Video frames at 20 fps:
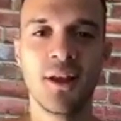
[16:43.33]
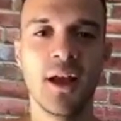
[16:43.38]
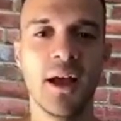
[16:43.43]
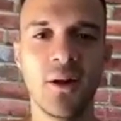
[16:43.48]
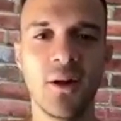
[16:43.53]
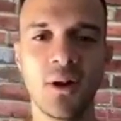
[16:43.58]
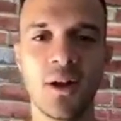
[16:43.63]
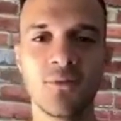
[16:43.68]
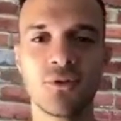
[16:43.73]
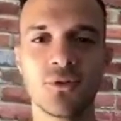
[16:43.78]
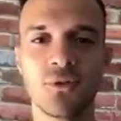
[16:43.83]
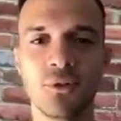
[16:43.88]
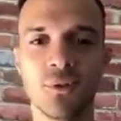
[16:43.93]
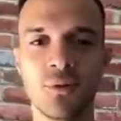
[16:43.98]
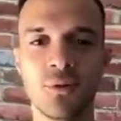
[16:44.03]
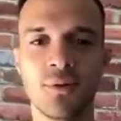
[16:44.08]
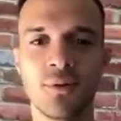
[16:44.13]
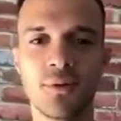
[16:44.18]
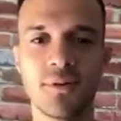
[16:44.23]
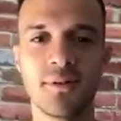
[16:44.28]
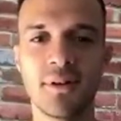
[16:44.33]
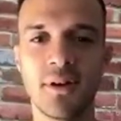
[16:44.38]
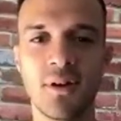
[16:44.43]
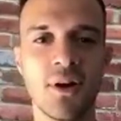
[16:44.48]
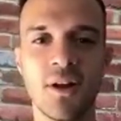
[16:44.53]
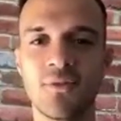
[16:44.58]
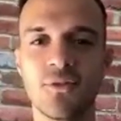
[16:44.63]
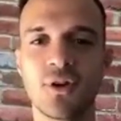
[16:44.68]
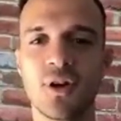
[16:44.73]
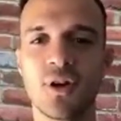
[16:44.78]
I don't have
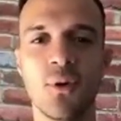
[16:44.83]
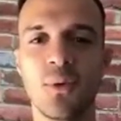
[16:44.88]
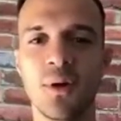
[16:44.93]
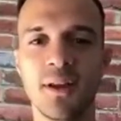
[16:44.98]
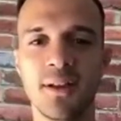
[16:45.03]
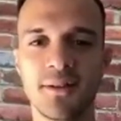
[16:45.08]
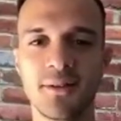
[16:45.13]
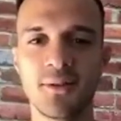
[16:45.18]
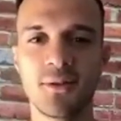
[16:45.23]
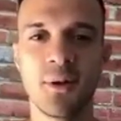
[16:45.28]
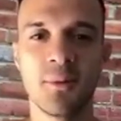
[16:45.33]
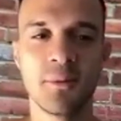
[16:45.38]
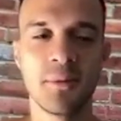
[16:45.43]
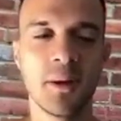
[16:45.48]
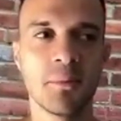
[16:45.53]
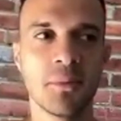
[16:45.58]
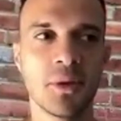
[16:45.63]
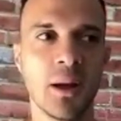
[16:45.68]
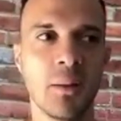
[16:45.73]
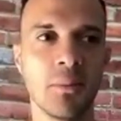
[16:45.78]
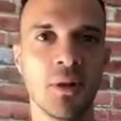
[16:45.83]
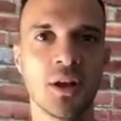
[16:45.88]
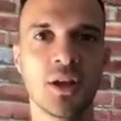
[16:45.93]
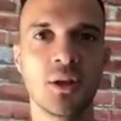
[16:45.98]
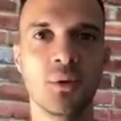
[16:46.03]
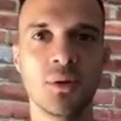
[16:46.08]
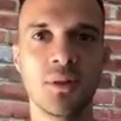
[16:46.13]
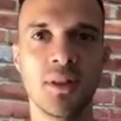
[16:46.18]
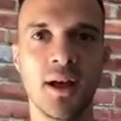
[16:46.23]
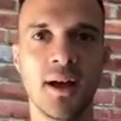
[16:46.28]
to cut weight. So I'm lucky
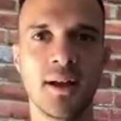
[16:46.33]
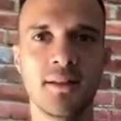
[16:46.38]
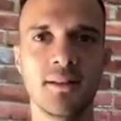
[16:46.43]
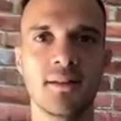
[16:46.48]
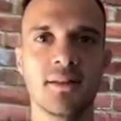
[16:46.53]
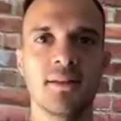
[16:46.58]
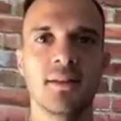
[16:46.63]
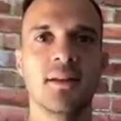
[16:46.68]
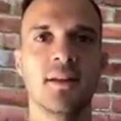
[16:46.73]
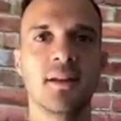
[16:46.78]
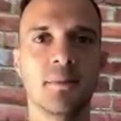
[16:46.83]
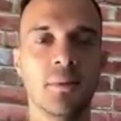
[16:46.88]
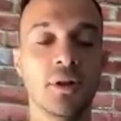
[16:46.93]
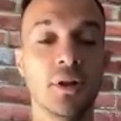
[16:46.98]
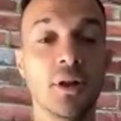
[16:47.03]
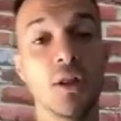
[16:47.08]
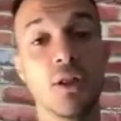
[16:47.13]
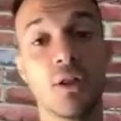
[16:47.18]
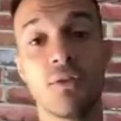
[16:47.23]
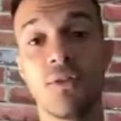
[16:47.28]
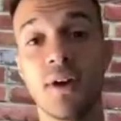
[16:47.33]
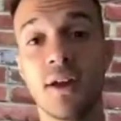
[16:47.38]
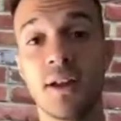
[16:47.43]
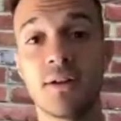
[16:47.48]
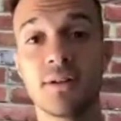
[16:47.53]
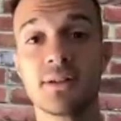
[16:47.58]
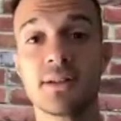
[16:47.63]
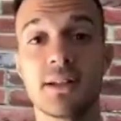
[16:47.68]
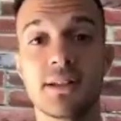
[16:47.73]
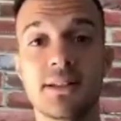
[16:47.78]
with that. But other fighters,
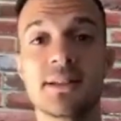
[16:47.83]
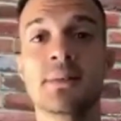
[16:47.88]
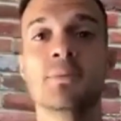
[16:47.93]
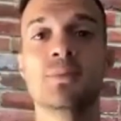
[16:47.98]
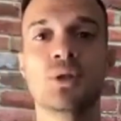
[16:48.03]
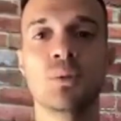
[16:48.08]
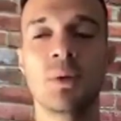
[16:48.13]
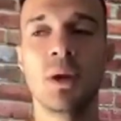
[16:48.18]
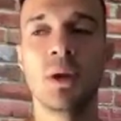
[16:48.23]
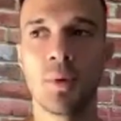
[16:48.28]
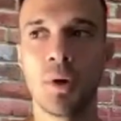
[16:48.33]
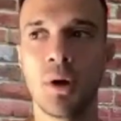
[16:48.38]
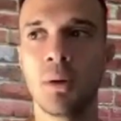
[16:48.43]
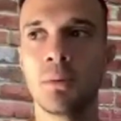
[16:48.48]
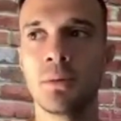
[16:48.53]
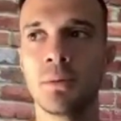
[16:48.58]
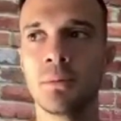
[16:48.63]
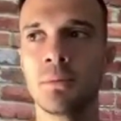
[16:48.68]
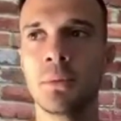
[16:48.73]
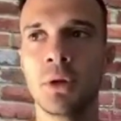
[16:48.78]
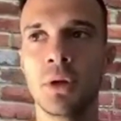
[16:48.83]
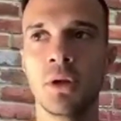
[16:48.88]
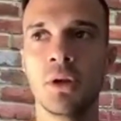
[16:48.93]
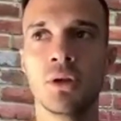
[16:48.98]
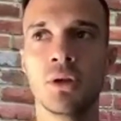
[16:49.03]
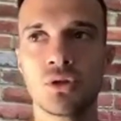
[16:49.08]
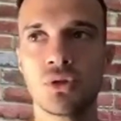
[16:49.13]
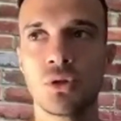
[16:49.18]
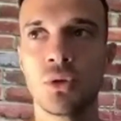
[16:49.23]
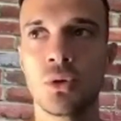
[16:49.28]
it seems to be a problem.
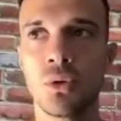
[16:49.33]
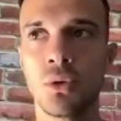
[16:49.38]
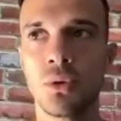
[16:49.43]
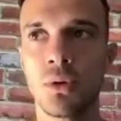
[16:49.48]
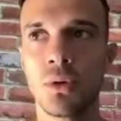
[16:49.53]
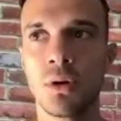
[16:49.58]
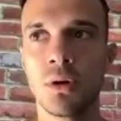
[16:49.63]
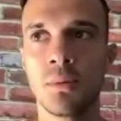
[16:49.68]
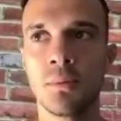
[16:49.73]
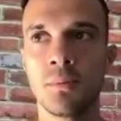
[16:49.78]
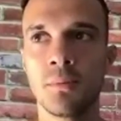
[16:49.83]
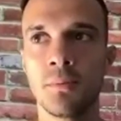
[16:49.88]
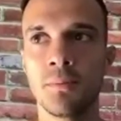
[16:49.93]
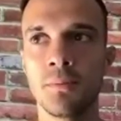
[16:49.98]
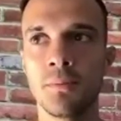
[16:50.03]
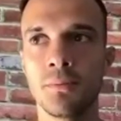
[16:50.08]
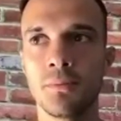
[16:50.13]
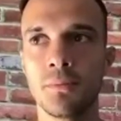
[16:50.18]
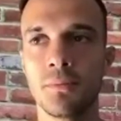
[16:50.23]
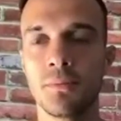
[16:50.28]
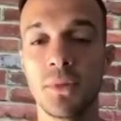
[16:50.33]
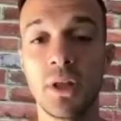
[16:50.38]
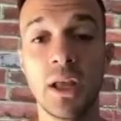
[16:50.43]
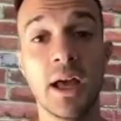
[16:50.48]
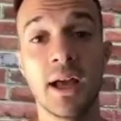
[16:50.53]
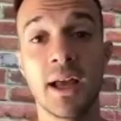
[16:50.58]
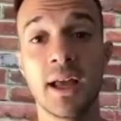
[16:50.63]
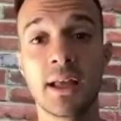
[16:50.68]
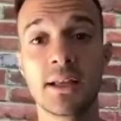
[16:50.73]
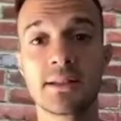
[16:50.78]
So yeah, I
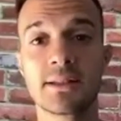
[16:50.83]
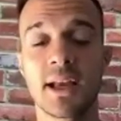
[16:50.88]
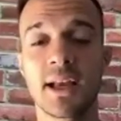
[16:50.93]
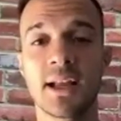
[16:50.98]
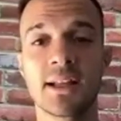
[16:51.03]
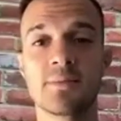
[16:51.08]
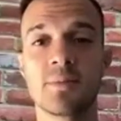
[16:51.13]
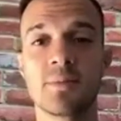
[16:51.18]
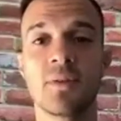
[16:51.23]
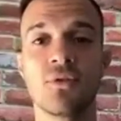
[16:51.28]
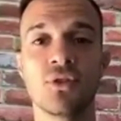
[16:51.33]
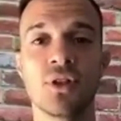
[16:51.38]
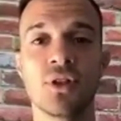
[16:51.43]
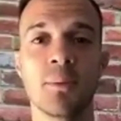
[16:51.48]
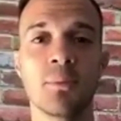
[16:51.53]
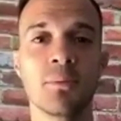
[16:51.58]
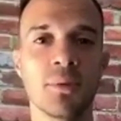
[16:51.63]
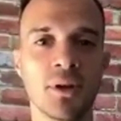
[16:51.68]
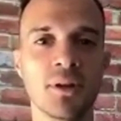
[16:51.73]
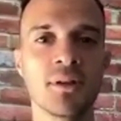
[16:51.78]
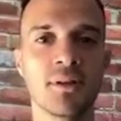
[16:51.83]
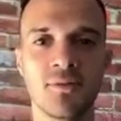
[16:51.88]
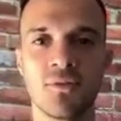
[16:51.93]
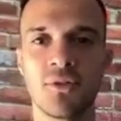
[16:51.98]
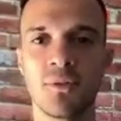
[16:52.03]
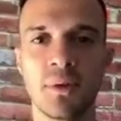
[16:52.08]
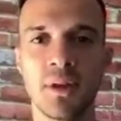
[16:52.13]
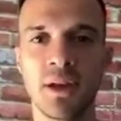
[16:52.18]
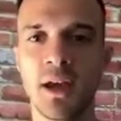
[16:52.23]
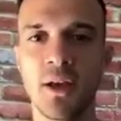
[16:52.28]
guess I can't speak for them, but for
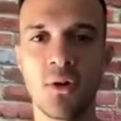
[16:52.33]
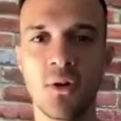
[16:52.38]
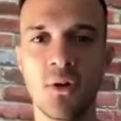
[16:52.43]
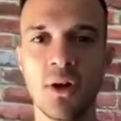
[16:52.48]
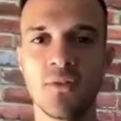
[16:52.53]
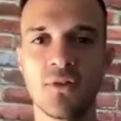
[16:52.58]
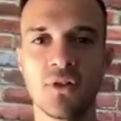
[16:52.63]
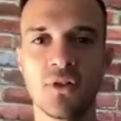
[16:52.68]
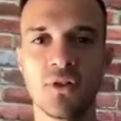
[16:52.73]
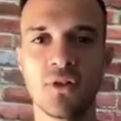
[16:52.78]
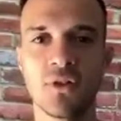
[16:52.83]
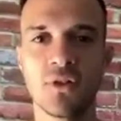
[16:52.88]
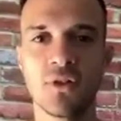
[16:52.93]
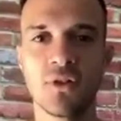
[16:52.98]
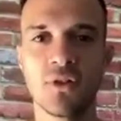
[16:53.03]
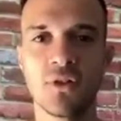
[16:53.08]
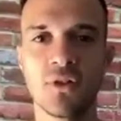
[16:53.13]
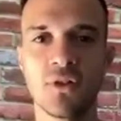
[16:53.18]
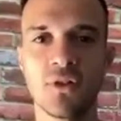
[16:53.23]
me, I don't have to cut weight.